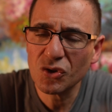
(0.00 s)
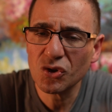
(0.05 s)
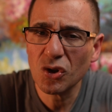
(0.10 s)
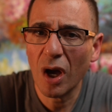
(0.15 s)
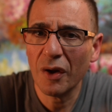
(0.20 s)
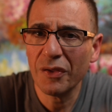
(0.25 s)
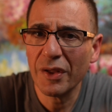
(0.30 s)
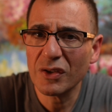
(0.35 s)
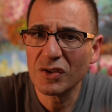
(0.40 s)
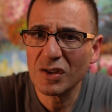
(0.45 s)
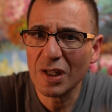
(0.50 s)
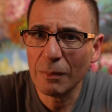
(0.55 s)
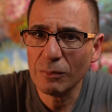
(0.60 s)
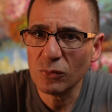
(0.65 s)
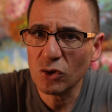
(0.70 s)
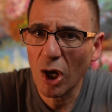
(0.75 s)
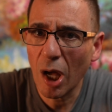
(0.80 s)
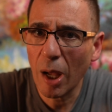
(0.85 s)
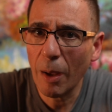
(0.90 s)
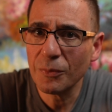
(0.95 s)
sign that
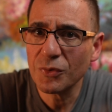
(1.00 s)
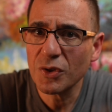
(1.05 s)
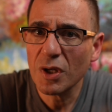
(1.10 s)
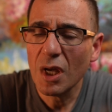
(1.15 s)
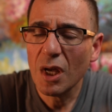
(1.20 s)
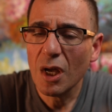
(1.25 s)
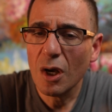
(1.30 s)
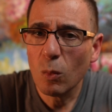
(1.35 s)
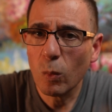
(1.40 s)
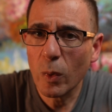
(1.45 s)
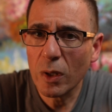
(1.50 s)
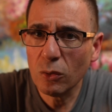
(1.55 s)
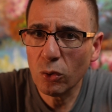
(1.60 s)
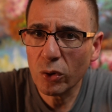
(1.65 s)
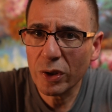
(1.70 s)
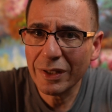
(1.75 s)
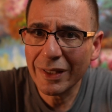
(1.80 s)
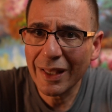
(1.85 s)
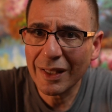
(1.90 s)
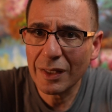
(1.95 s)
sometimes we're
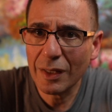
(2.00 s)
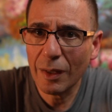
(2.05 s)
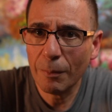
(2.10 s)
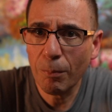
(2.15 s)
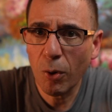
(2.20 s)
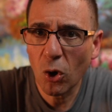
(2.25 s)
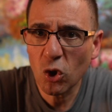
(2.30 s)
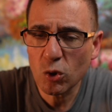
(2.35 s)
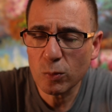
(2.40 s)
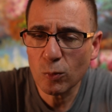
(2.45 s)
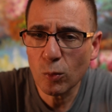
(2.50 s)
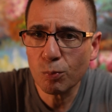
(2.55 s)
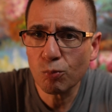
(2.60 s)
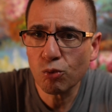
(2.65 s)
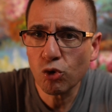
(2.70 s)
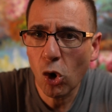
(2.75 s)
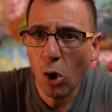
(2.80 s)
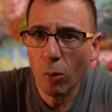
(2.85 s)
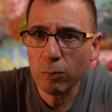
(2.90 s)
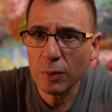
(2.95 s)
looking at a possible
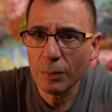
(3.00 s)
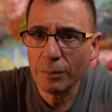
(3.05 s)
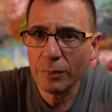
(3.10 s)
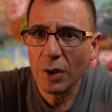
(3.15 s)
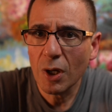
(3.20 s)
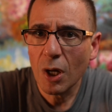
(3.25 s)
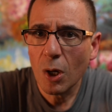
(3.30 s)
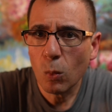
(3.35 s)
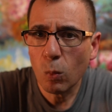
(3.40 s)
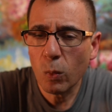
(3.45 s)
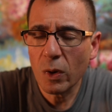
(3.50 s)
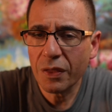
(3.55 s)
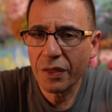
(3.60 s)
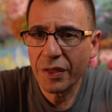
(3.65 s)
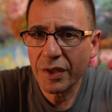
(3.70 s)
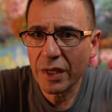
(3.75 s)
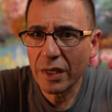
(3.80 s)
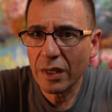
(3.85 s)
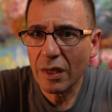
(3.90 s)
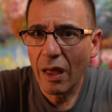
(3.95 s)
problem with
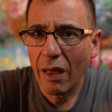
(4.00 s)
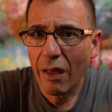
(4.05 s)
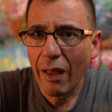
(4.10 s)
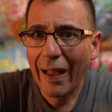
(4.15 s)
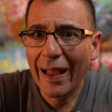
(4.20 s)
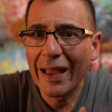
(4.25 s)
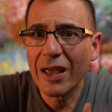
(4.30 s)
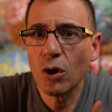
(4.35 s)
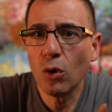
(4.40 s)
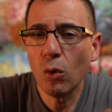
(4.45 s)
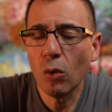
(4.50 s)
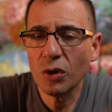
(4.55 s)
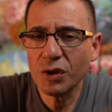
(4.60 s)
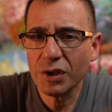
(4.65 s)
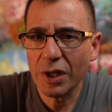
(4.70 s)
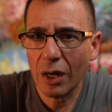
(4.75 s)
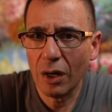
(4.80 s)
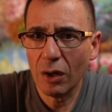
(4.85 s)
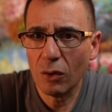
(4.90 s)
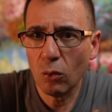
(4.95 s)
the
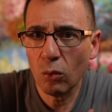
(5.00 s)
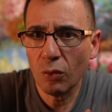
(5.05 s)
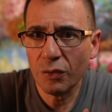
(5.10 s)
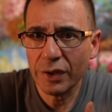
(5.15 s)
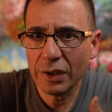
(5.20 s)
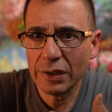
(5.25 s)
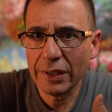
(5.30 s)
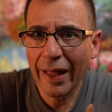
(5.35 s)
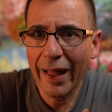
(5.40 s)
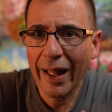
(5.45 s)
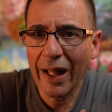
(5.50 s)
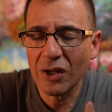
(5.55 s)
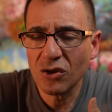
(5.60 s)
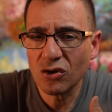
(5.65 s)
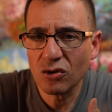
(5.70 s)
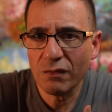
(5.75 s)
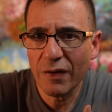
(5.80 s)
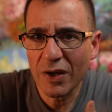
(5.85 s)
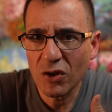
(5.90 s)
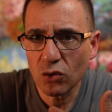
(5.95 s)
aorta, or the
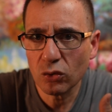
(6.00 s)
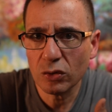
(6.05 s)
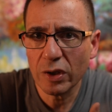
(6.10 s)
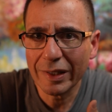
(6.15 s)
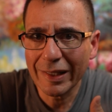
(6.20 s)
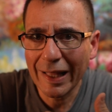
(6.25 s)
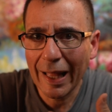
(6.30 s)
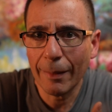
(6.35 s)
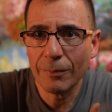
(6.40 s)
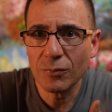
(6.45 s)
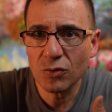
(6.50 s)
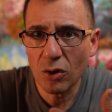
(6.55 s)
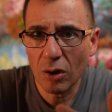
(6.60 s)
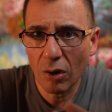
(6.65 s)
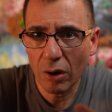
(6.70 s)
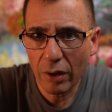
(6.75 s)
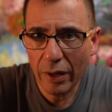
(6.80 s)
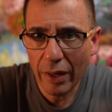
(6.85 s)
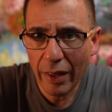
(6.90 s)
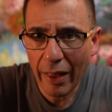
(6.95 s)
large vessel that comes
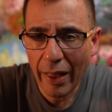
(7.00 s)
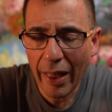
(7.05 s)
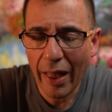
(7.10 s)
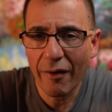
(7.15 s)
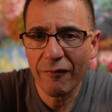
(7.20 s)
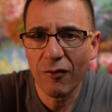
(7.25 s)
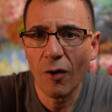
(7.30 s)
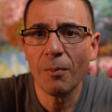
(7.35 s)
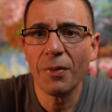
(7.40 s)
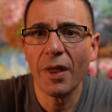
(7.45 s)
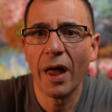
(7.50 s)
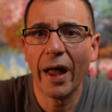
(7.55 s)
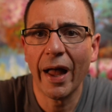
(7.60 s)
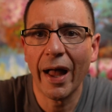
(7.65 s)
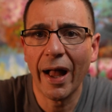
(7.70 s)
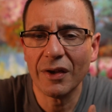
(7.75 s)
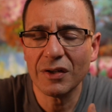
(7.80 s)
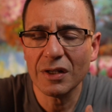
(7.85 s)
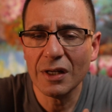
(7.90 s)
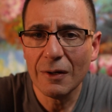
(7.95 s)
from the
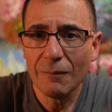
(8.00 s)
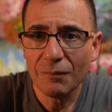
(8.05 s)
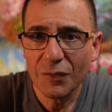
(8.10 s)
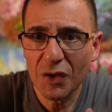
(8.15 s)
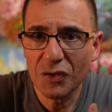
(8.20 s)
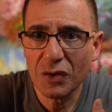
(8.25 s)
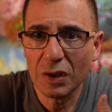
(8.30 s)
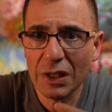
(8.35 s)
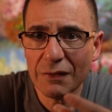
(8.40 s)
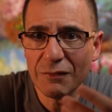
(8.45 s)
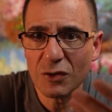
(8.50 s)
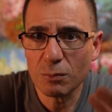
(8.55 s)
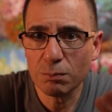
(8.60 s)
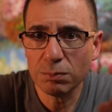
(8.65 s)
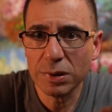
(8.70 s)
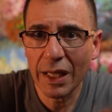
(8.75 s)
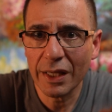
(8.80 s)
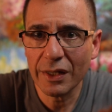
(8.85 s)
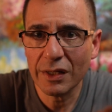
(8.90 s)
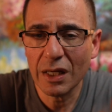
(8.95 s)
heart that delivers
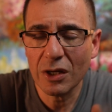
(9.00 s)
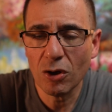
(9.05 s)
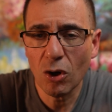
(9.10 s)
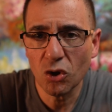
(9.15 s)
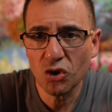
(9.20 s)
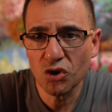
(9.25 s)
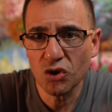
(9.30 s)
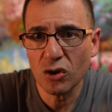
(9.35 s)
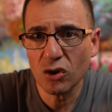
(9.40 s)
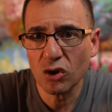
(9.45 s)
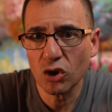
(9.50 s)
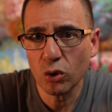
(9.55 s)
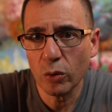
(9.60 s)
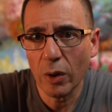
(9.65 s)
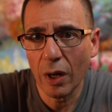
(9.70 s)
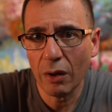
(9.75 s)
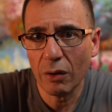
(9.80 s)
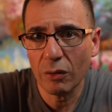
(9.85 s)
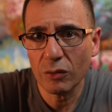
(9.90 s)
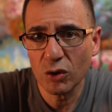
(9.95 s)
blood and oxygen to
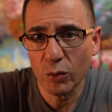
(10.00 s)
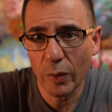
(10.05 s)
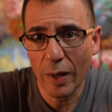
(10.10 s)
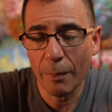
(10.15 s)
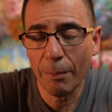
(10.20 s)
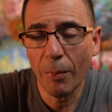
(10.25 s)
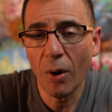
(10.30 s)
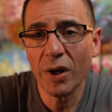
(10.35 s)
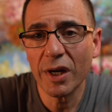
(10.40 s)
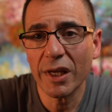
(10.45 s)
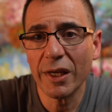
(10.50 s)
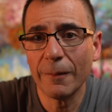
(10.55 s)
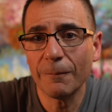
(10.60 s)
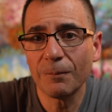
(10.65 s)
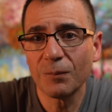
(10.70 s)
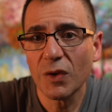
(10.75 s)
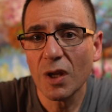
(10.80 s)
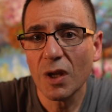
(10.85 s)
our body.